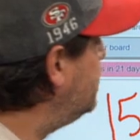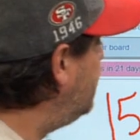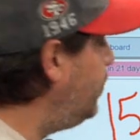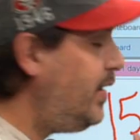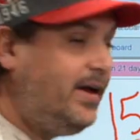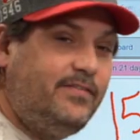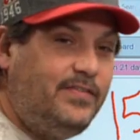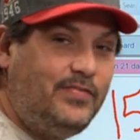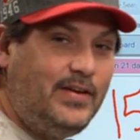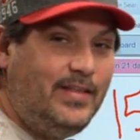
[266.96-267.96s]
So you have
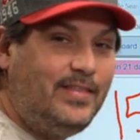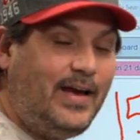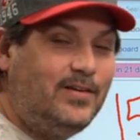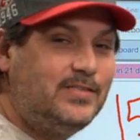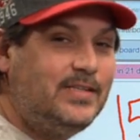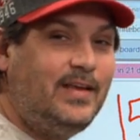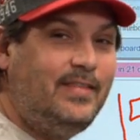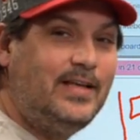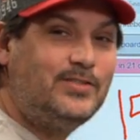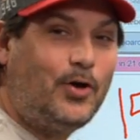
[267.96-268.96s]
15,000
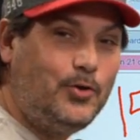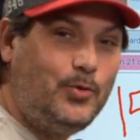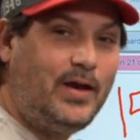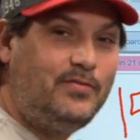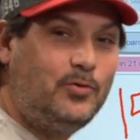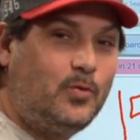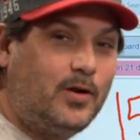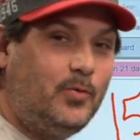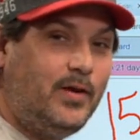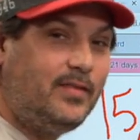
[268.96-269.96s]
and that's all you have to
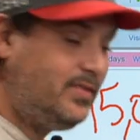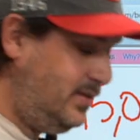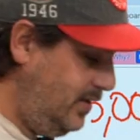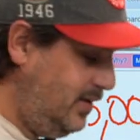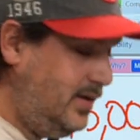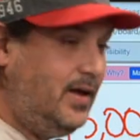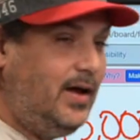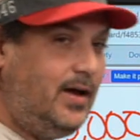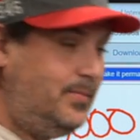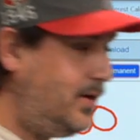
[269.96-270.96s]
work with.
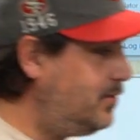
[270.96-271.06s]
Um, on